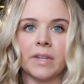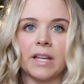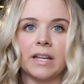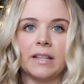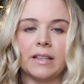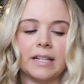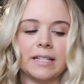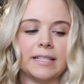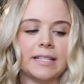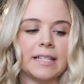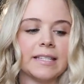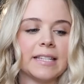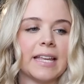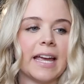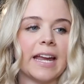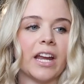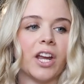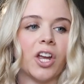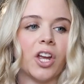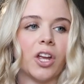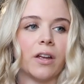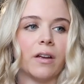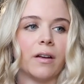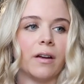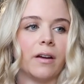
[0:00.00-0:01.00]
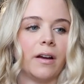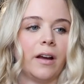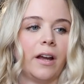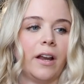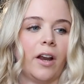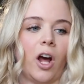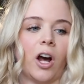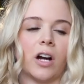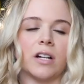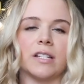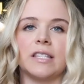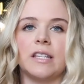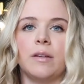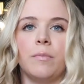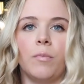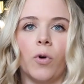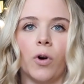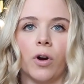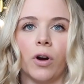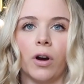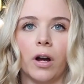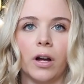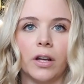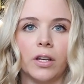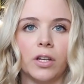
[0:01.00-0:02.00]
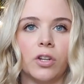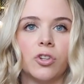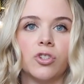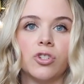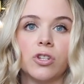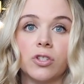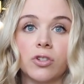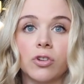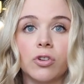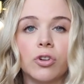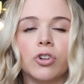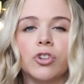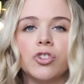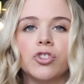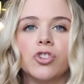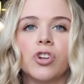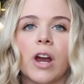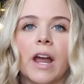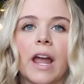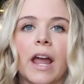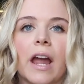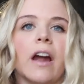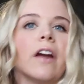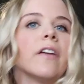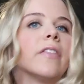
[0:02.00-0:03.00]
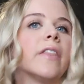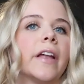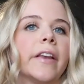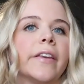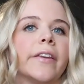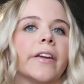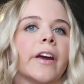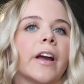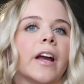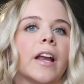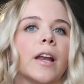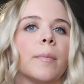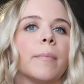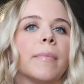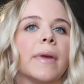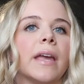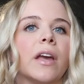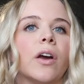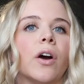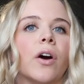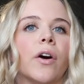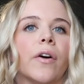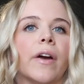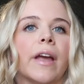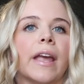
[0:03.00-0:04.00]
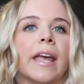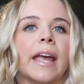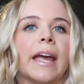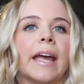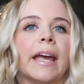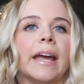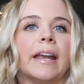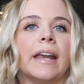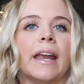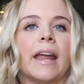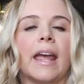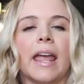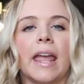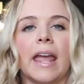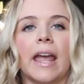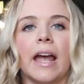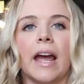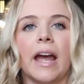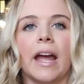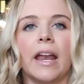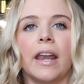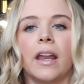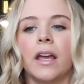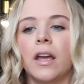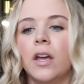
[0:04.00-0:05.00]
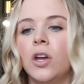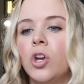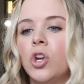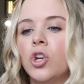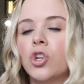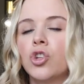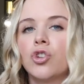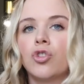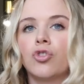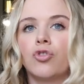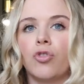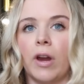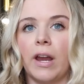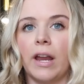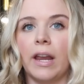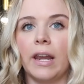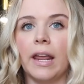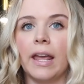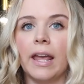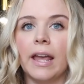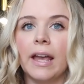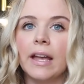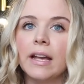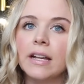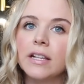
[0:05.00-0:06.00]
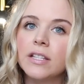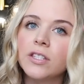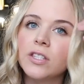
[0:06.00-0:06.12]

This is like an oxymoron. You just curled your hair, then you're gonna be going in and straightening it.